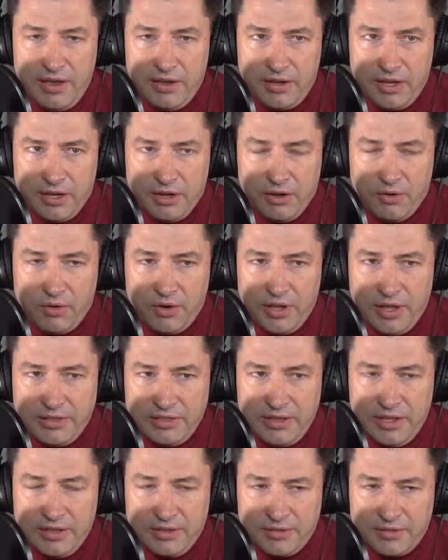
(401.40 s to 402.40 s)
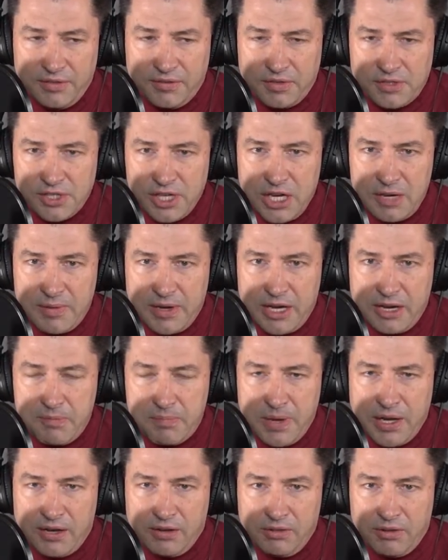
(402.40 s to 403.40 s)
you know, if you're seeing about a
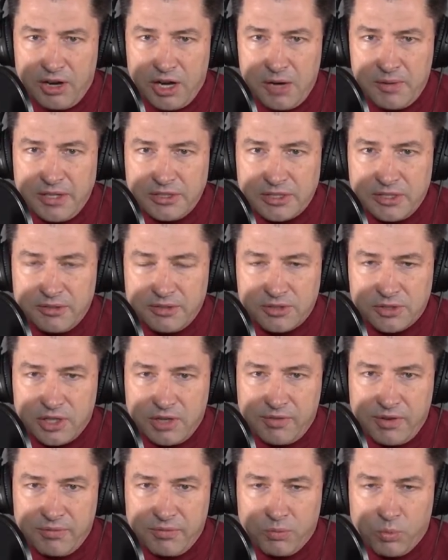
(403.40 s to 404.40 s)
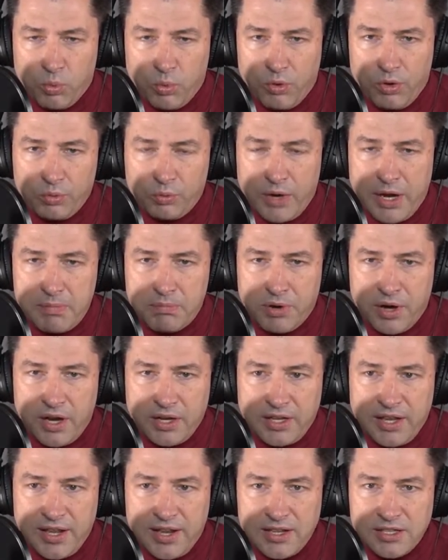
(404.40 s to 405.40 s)
big alarm, that's a sort of a worldwide
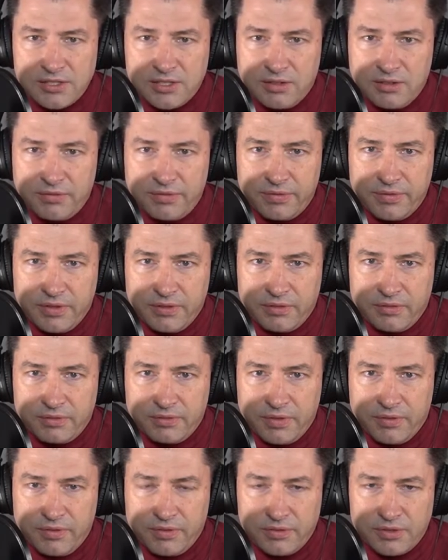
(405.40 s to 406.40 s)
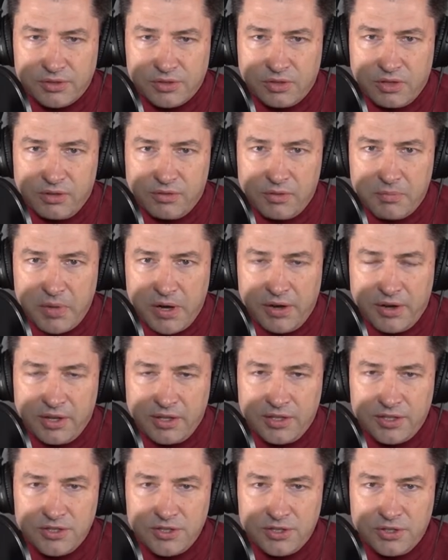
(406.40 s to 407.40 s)
broadcast of sort of
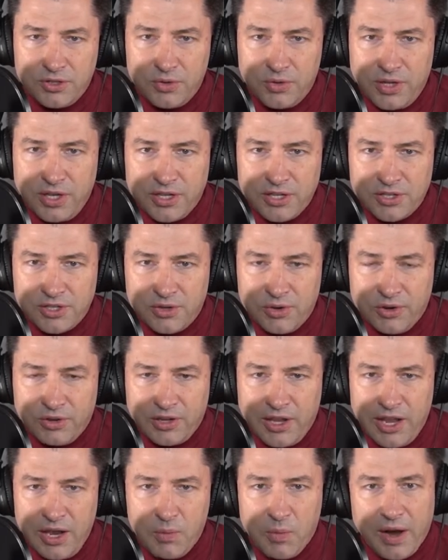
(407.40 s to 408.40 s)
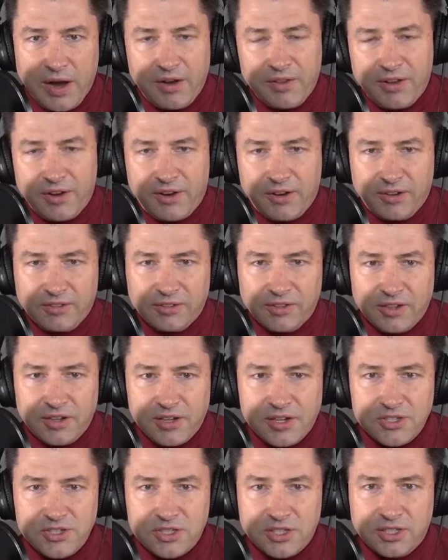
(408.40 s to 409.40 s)
American ingenuity just going haywire there on
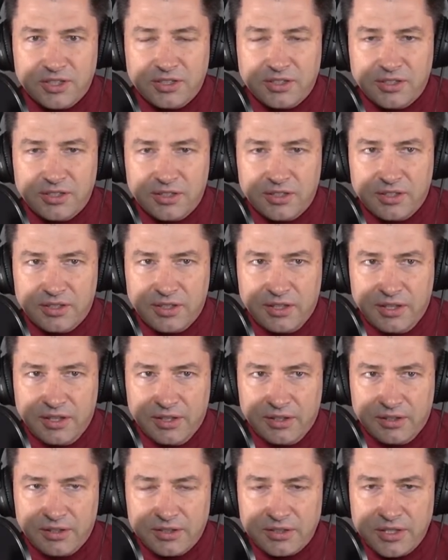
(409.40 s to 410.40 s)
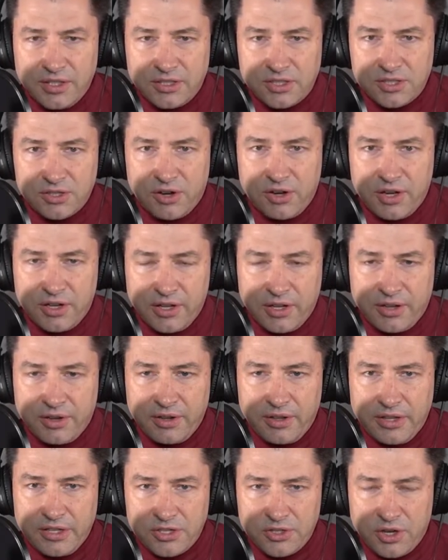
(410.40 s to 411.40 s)
launch, and it started
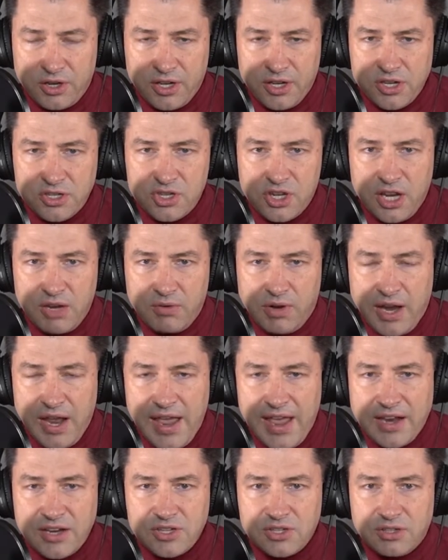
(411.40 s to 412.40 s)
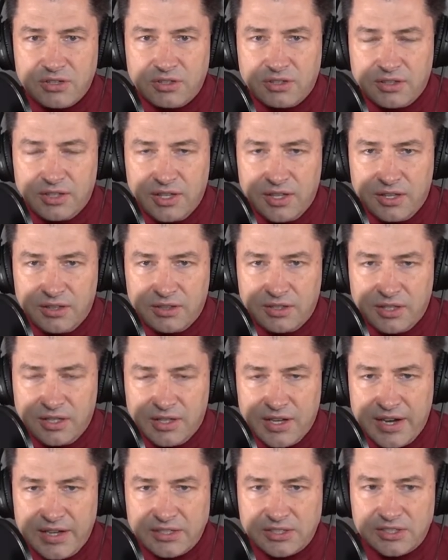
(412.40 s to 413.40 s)
a chain reaction in the
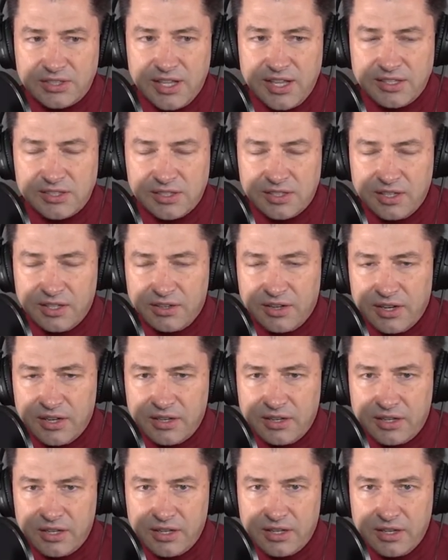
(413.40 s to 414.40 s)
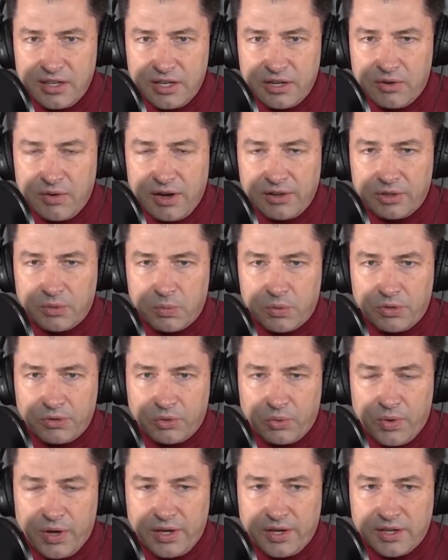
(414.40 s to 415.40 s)
United States and around the world,
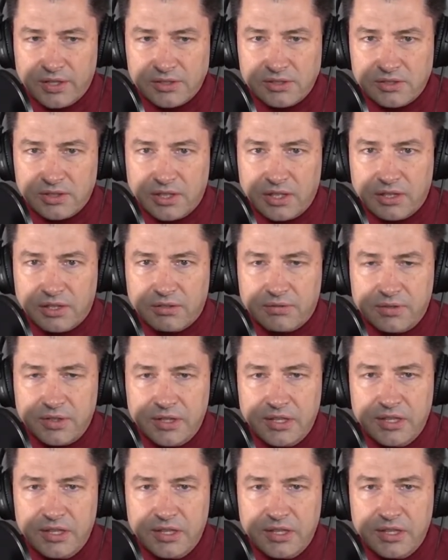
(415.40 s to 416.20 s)
quite honestly, of,